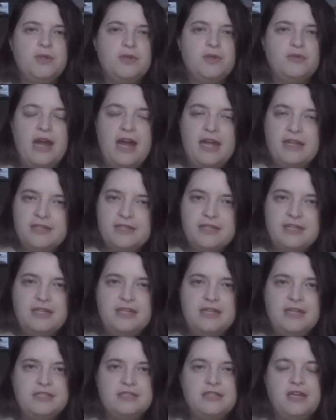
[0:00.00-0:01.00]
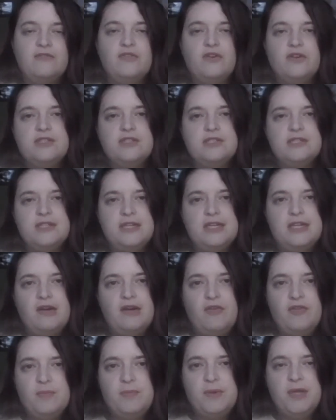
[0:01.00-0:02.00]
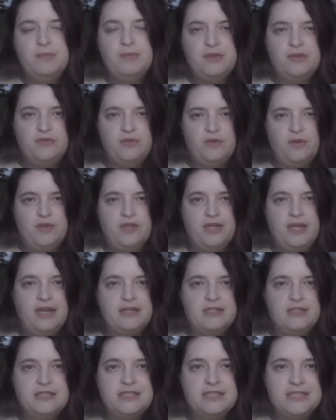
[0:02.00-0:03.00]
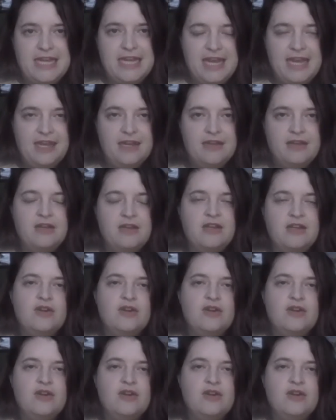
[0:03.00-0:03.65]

plurality and diversity of the people of Northern Ireland today.